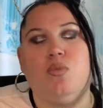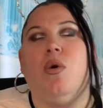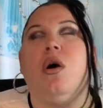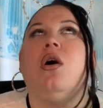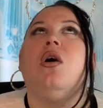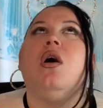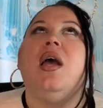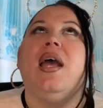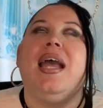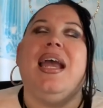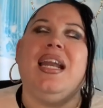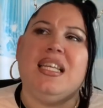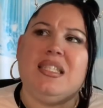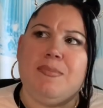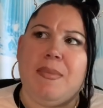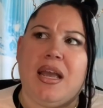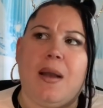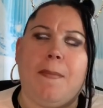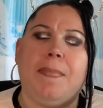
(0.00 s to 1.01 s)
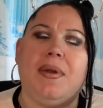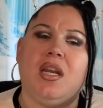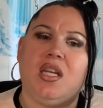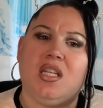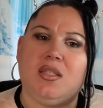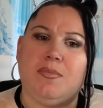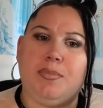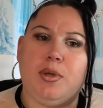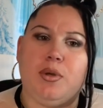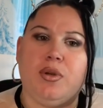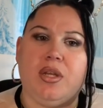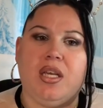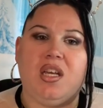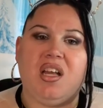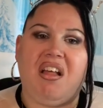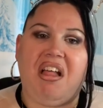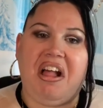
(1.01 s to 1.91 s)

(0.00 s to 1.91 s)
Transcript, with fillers: Well, it is makeup, but it is beauty.